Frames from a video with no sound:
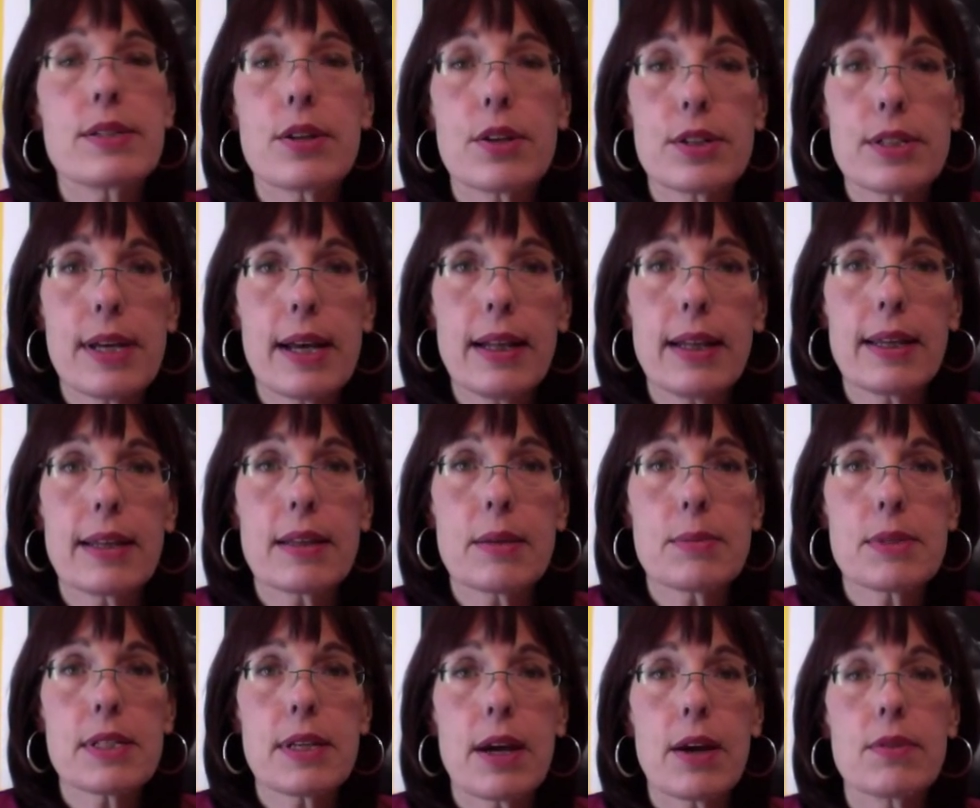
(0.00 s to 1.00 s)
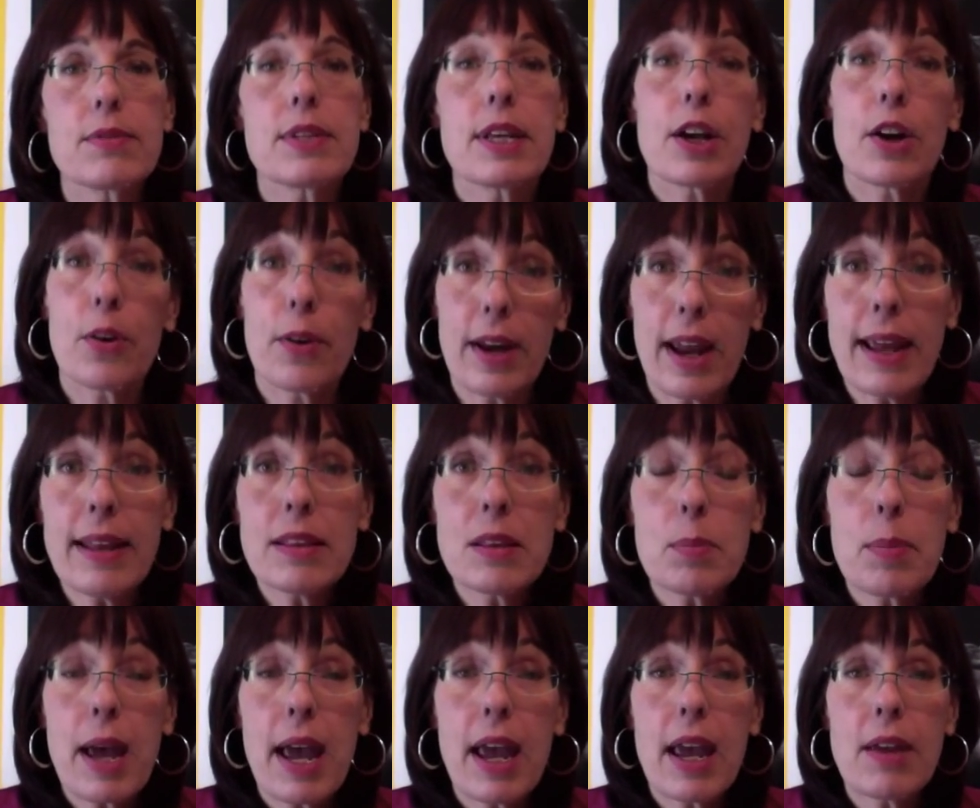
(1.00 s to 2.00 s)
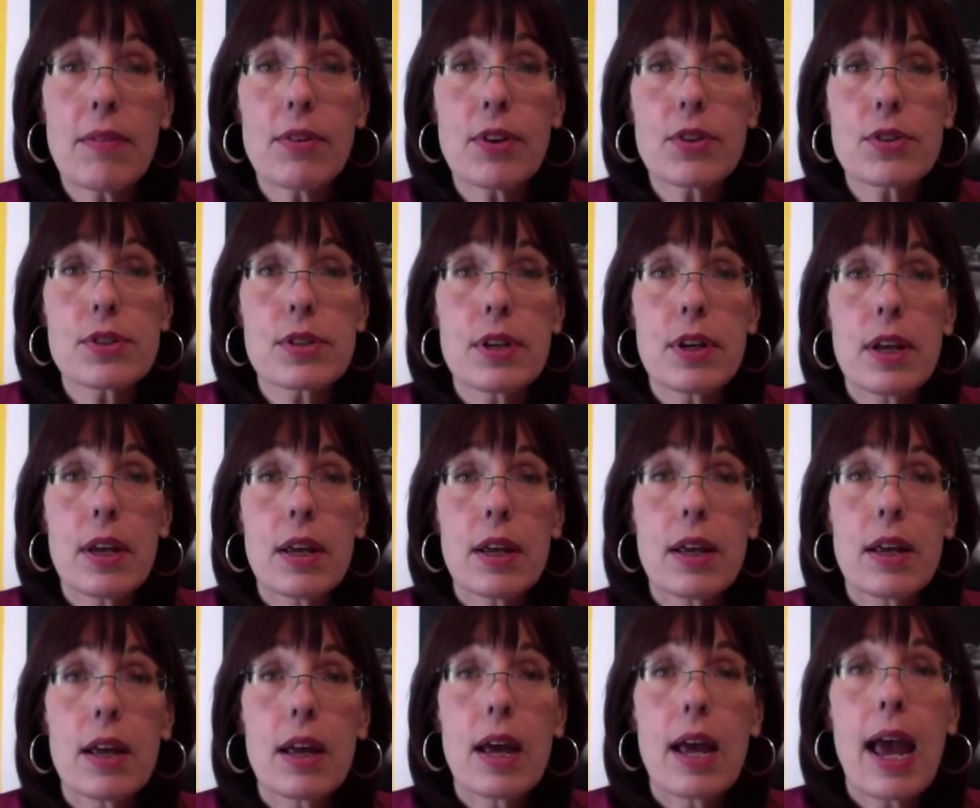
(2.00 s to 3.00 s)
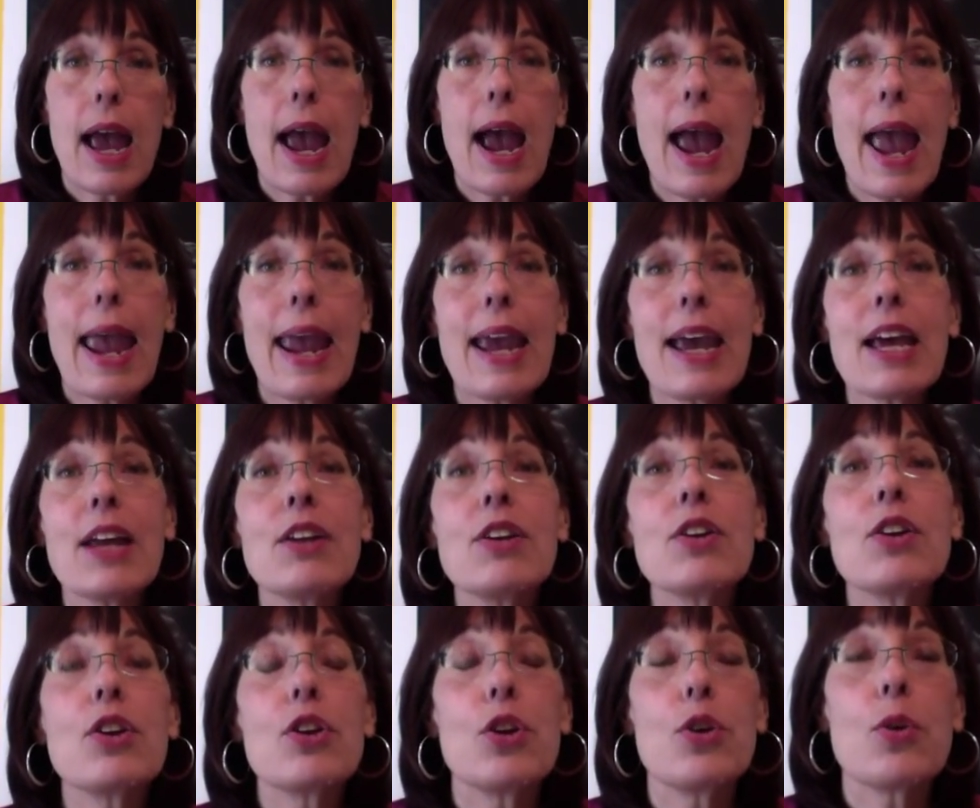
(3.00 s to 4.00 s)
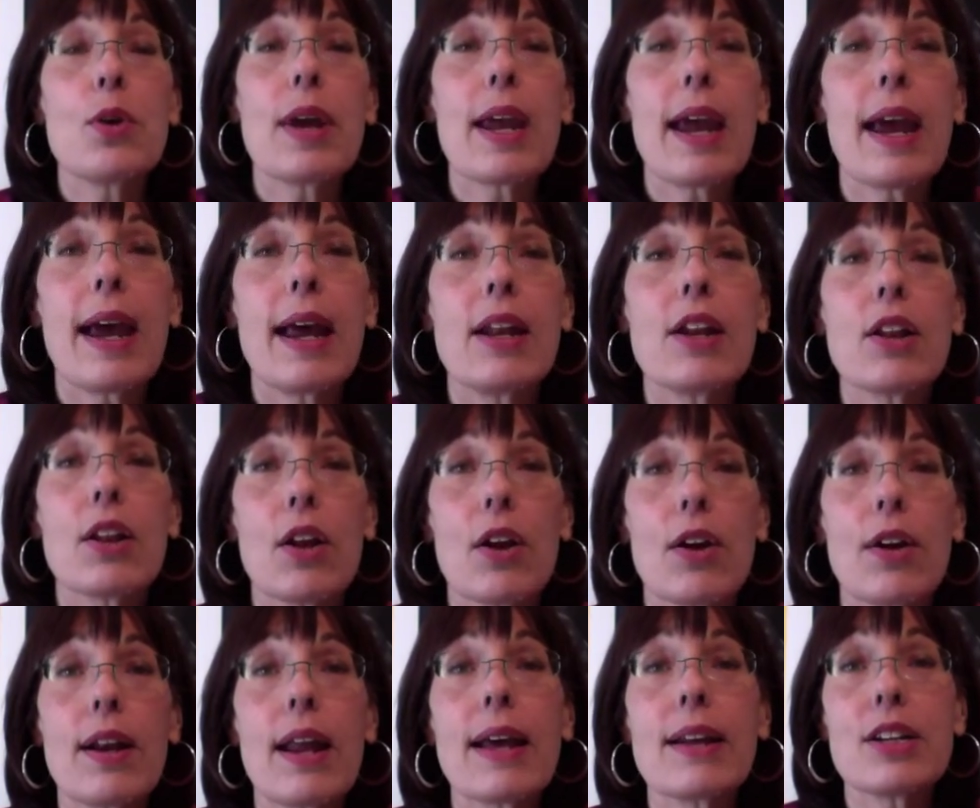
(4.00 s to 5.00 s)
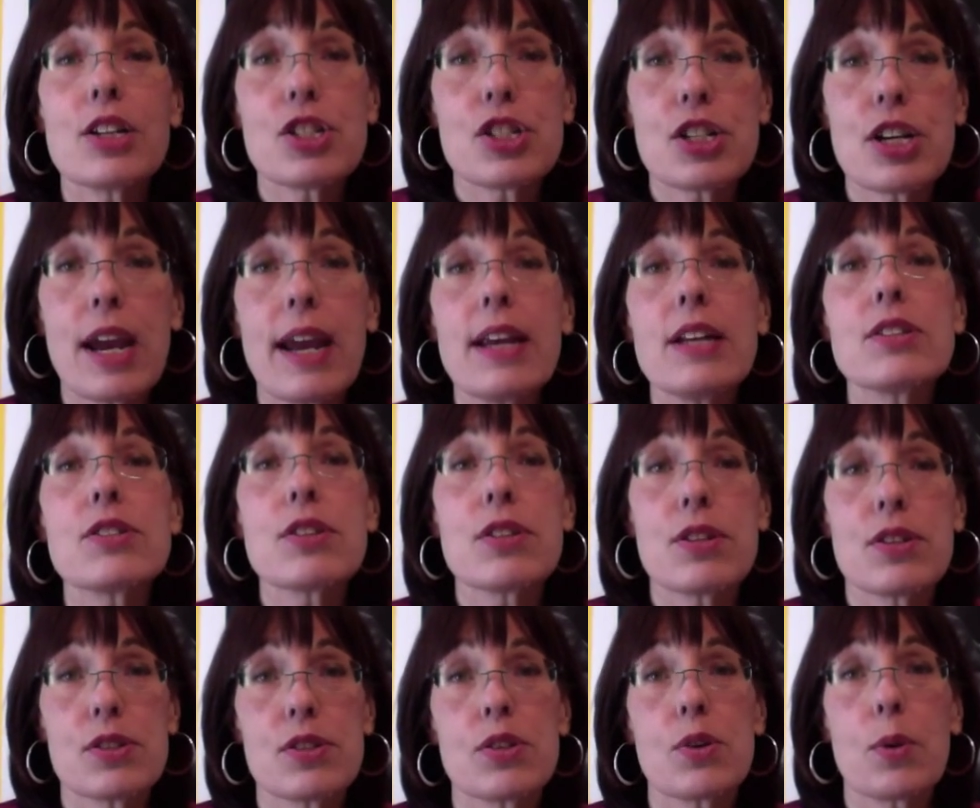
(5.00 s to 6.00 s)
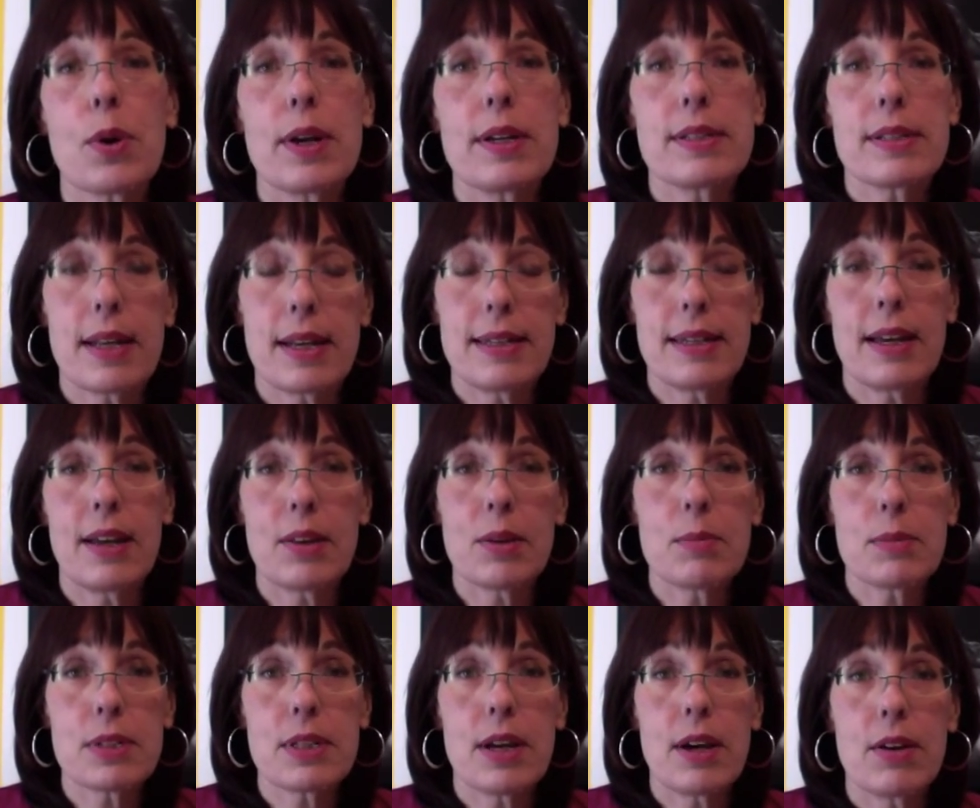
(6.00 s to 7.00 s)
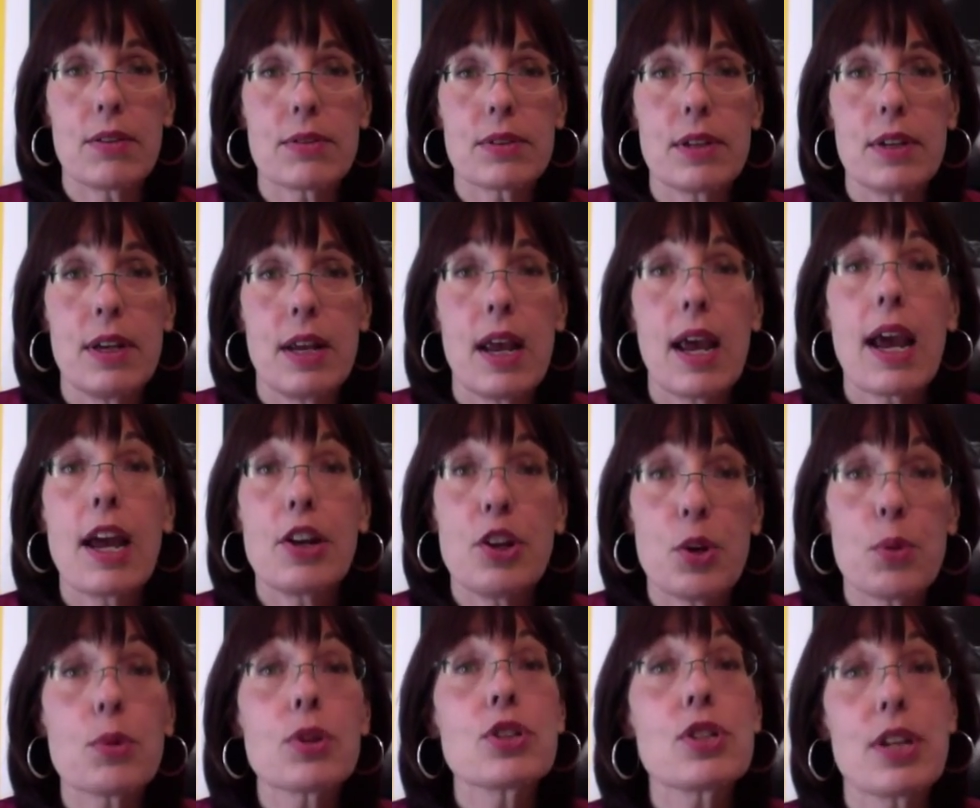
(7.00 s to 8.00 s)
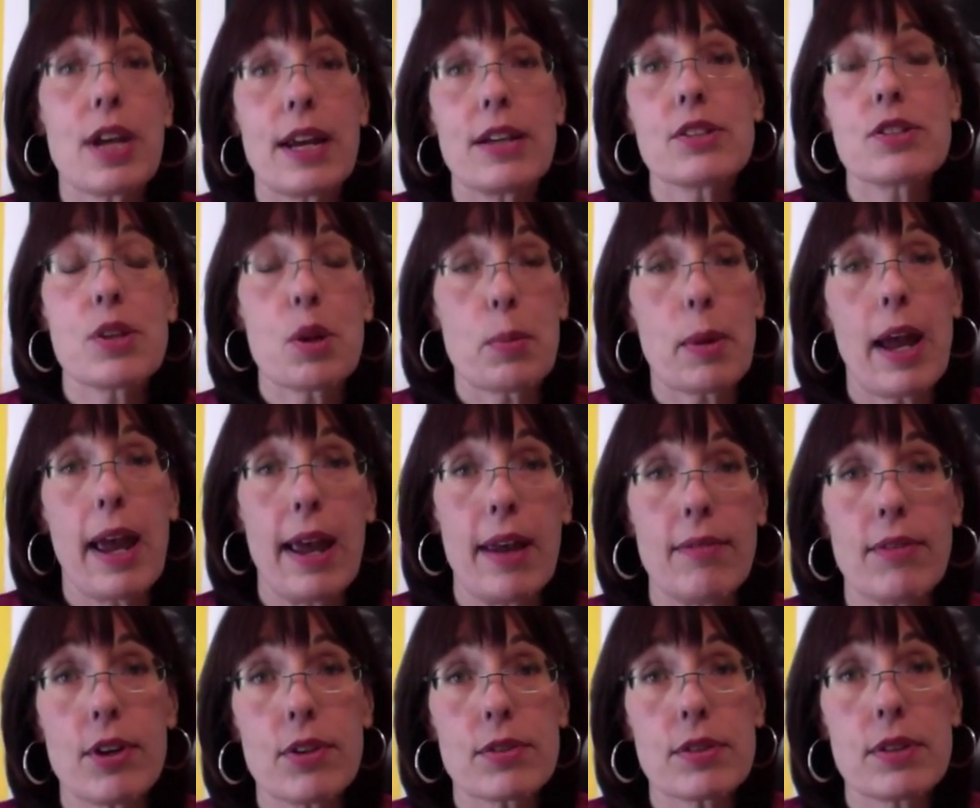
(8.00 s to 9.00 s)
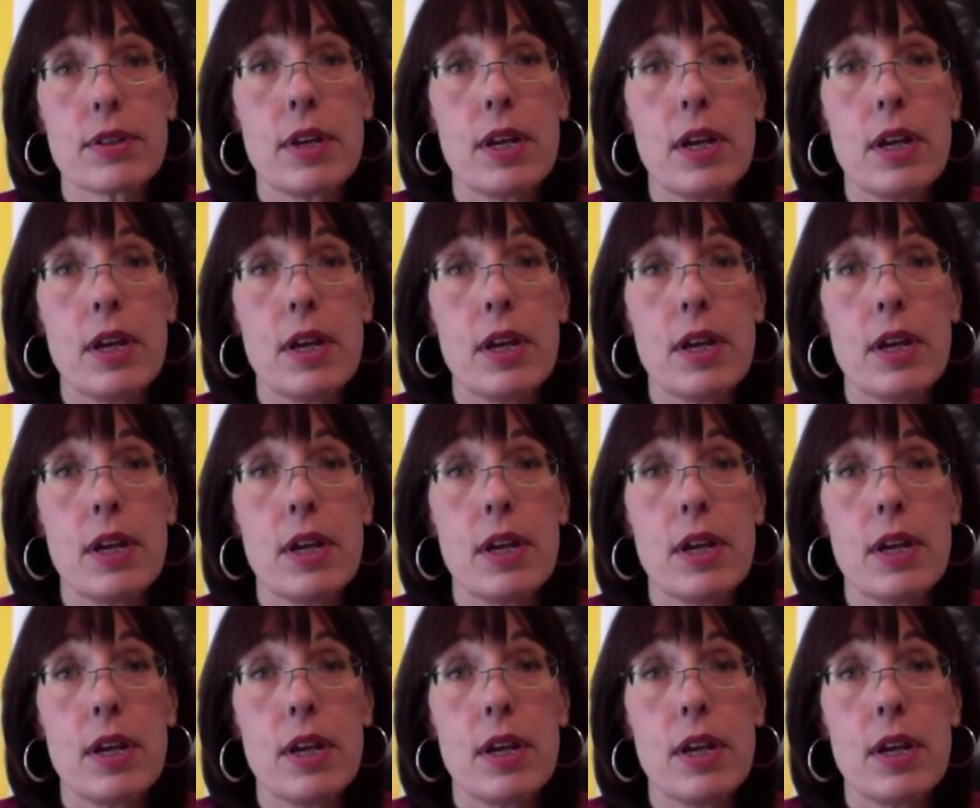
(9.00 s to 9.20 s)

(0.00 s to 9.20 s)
they're telling themselves that create the behaviors, and you can learn how to change the stories they tell themselves, and you will change their behaviors.